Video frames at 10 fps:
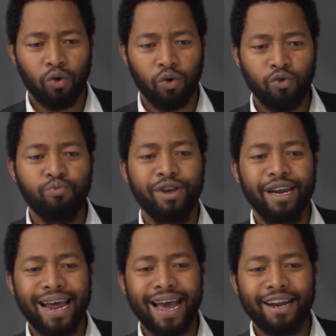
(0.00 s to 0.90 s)
will be
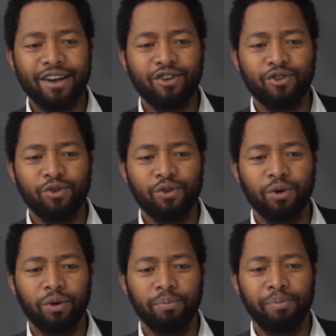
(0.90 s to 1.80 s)
led to
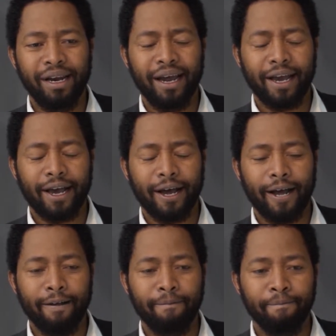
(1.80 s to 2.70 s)
be like
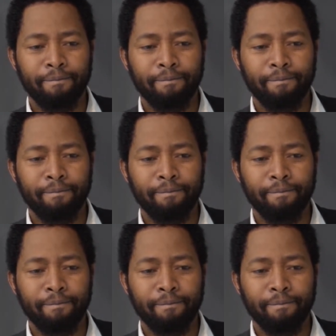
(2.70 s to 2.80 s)
a